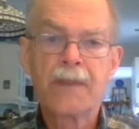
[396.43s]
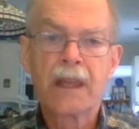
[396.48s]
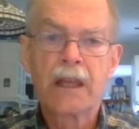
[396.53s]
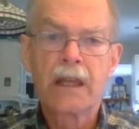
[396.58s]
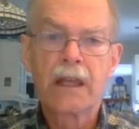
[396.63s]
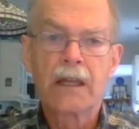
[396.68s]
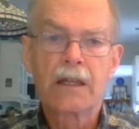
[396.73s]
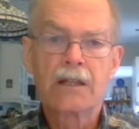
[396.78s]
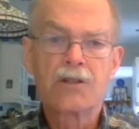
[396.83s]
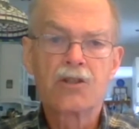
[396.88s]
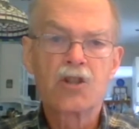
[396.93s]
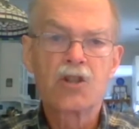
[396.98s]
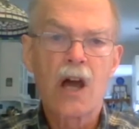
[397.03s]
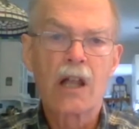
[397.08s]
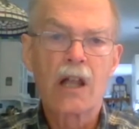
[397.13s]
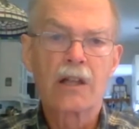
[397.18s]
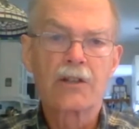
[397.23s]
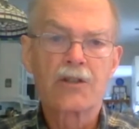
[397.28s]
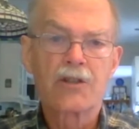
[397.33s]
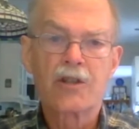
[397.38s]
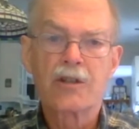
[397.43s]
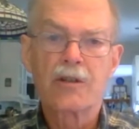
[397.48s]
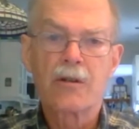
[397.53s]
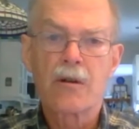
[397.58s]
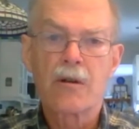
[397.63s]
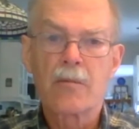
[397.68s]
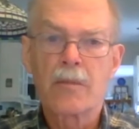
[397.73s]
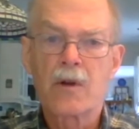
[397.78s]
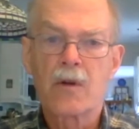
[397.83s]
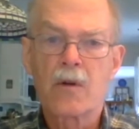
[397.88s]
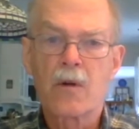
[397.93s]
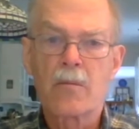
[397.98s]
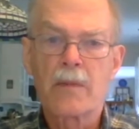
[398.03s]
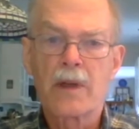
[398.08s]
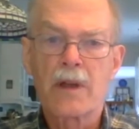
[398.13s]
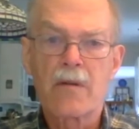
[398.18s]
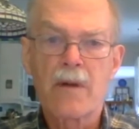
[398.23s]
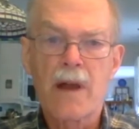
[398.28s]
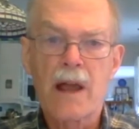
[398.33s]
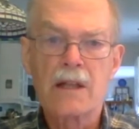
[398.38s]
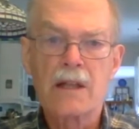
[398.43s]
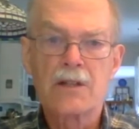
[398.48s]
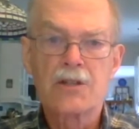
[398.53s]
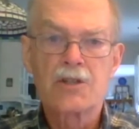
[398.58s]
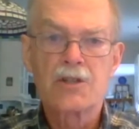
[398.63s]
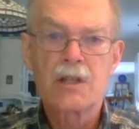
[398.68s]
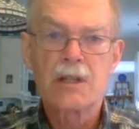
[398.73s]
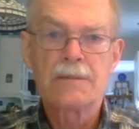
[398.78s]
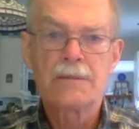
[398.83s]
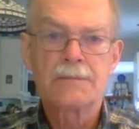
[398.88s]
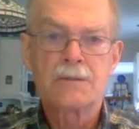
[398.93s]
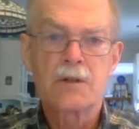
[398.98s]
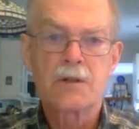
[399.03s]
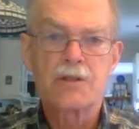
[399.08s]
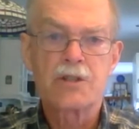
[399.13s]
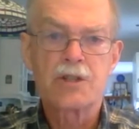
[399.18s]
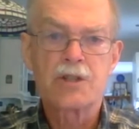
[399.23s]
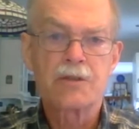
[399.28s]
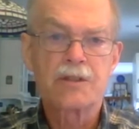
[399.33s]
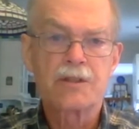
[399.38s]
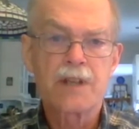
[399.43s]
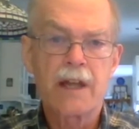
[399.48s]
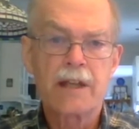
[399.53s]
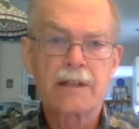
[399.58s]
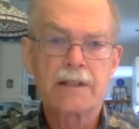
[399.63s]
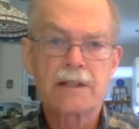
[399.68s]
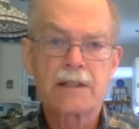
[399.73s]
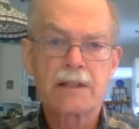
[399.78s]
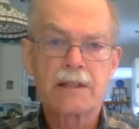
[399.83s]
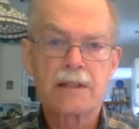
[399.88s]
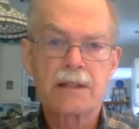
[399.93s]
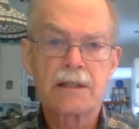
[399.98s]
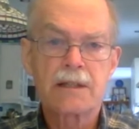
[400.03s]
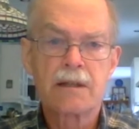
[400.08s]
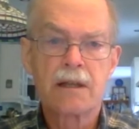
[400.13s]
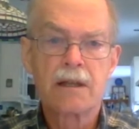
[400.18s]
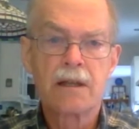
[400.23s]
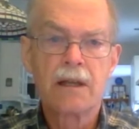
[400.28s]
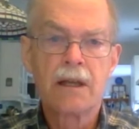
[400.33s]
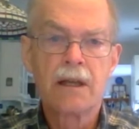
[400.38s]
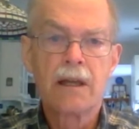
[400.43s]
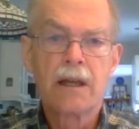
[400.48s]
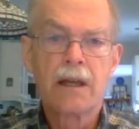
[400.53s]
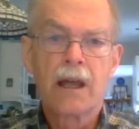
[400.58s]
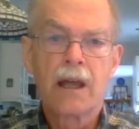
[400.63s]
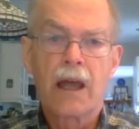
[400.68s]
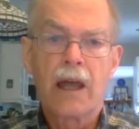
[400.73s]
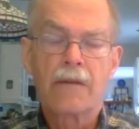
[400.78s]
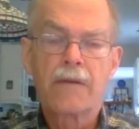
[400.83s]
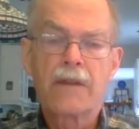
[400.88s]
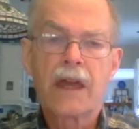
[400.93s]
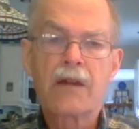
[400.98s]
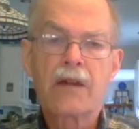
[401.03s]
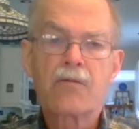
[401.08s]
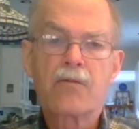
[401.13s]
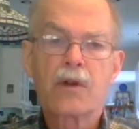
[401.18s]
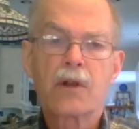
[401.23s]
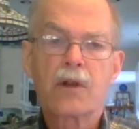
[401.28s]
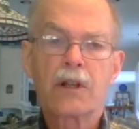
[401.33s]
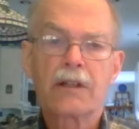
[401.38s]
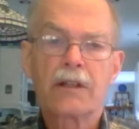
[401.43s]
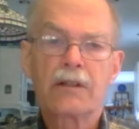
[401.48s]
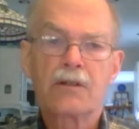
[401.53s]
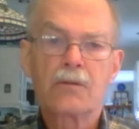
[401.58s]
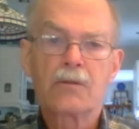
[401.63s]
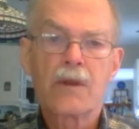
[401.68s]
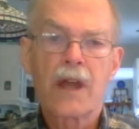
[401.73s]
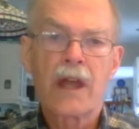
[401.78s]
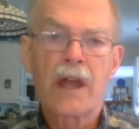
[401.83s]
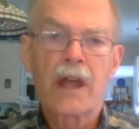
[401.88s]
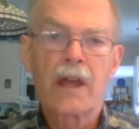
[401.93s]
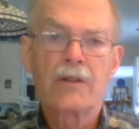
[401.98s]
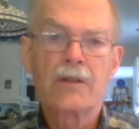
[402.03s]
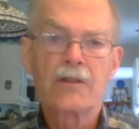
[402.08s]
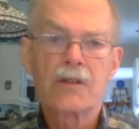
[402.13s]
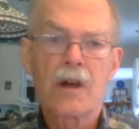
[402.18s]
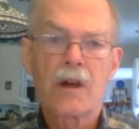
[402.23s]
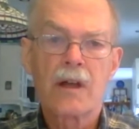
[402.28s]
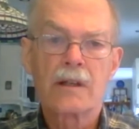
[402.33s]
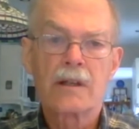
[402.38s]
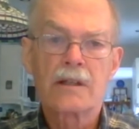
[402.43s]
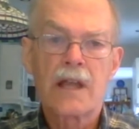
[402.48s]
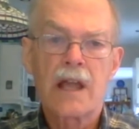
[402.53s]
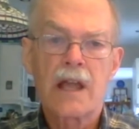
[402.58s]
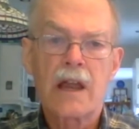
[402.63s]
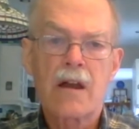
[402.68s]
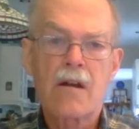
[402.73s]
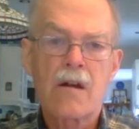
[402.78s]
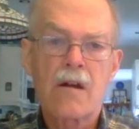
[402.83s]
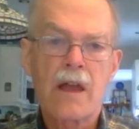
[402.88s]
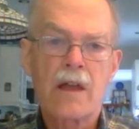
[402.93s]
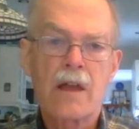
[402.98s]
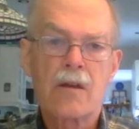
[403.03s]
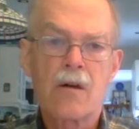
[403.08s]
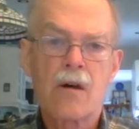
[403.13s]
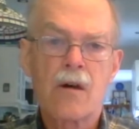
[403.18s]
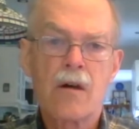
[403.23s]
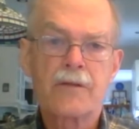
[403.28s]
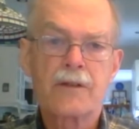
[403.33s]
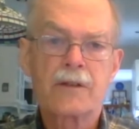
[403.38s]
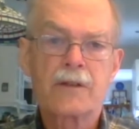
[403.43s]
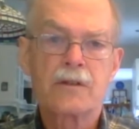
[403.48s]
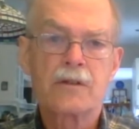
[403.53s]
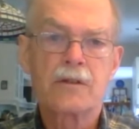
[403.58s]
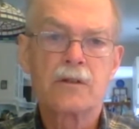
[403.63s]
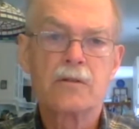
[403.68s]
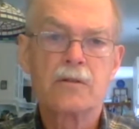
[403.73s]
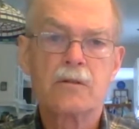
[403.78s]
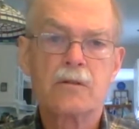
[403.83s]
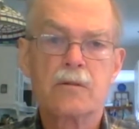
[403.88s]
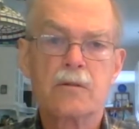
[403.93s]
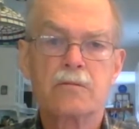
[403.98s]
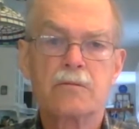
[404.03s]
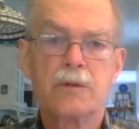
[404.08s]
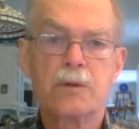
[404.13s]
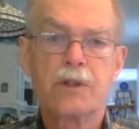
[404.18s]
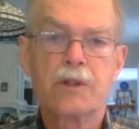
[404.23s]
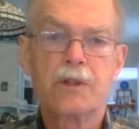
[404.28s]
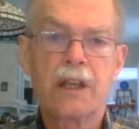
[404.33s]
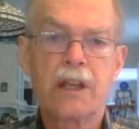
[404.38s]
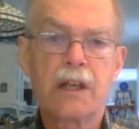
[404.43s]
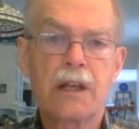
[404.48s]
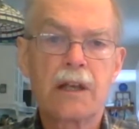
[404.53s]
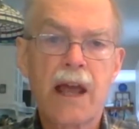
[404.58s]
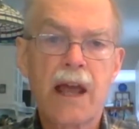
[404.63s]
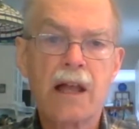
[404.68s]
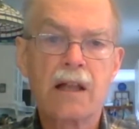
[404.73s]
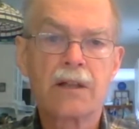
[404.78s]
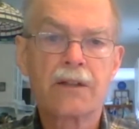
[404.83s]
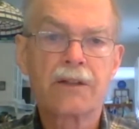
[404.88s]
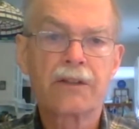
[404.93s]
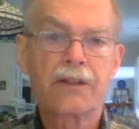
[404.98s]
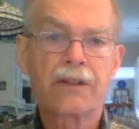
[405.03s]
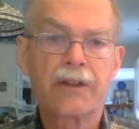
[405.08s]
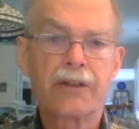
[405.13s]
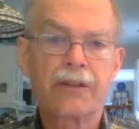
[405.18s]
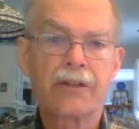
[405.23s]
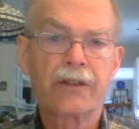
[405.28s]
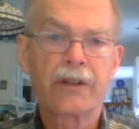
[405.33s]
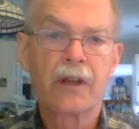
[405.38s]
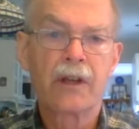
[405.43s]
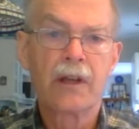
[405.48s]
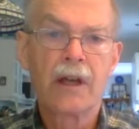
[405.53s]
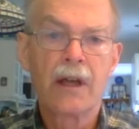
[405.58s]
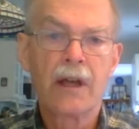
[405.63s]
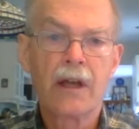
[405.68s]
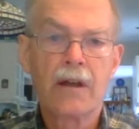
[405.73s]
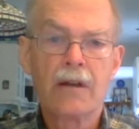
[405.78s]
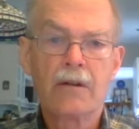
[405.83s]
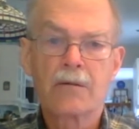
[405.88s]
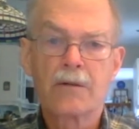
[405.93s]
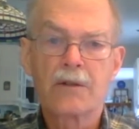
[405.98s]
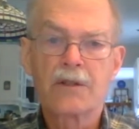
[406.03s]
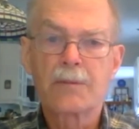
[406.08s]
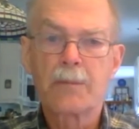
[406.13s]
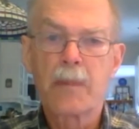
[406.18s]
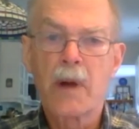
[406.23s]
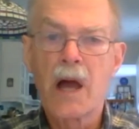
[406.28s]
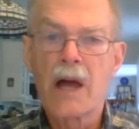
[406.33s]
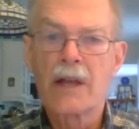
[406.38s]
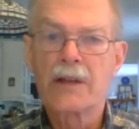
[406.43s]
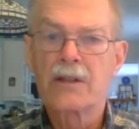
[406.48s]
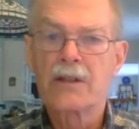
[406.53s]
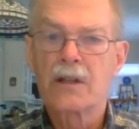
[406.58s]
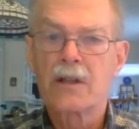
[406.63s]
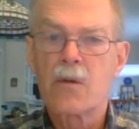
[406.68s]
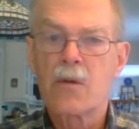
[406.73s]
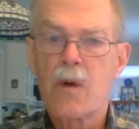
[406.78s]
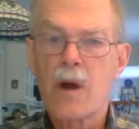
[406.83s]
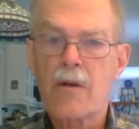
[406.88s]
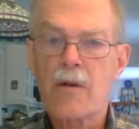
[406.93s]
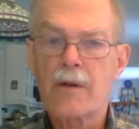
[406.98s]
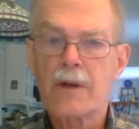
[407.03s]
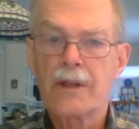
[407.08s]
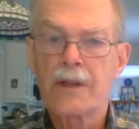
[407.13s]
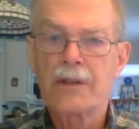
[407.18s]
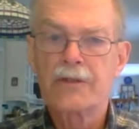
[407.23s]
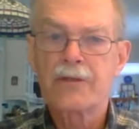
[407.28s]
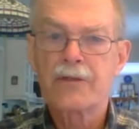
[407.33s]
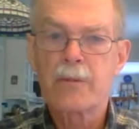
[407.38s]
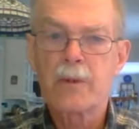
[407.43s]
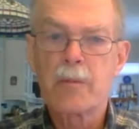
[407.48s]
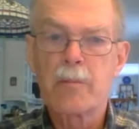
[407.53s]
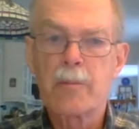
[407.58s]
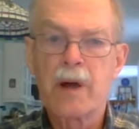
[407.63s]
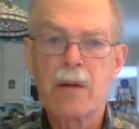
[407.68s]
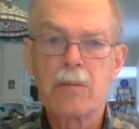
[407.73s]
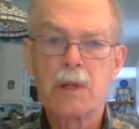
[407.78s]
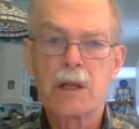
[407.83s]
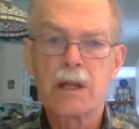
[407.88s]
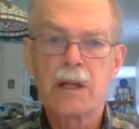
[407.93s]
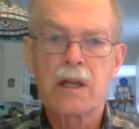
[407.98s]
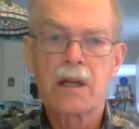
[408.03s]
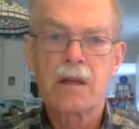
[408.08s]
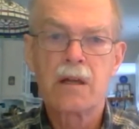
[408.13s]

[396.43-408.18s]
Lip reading: in geology or mineralogy or geosciences. And they really do the hands-on care and often do routine analysis, respond to queries from the public,